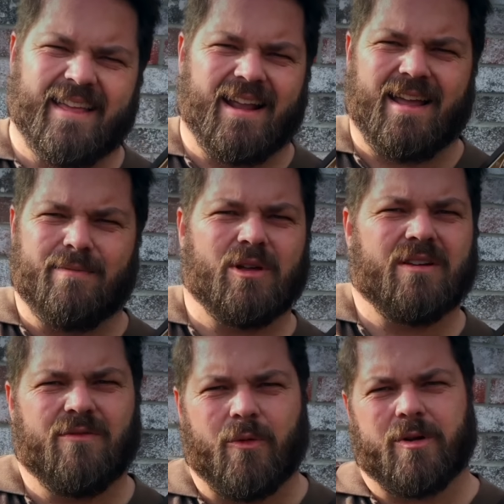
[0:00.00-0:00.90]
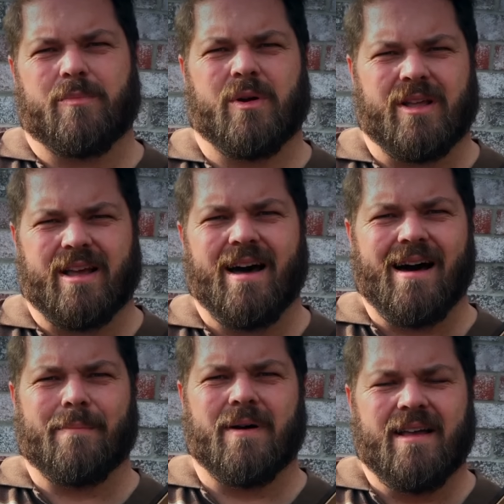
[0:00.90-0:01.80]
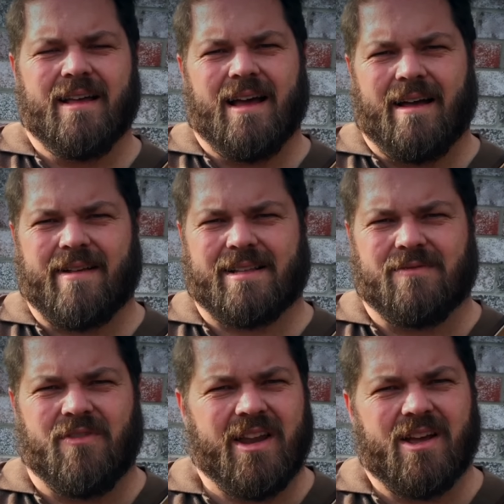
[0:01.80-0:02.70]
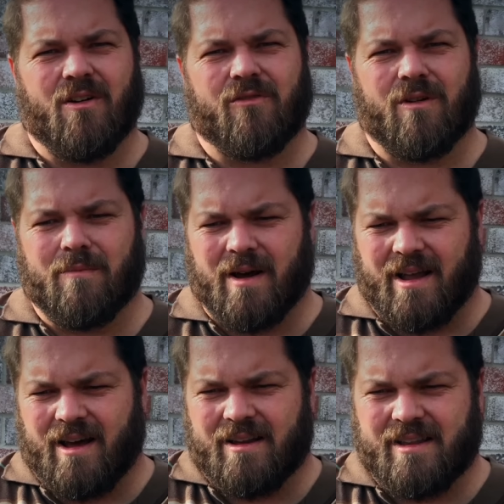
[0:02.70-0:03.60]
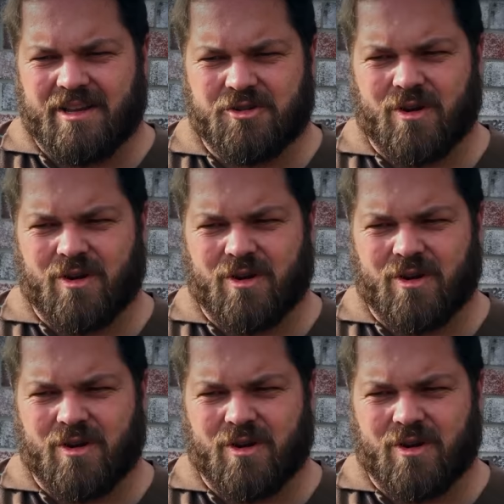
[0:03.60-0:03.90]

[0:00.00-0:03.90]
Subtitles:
that I am looking forward to putting up. I've got some video from my hunting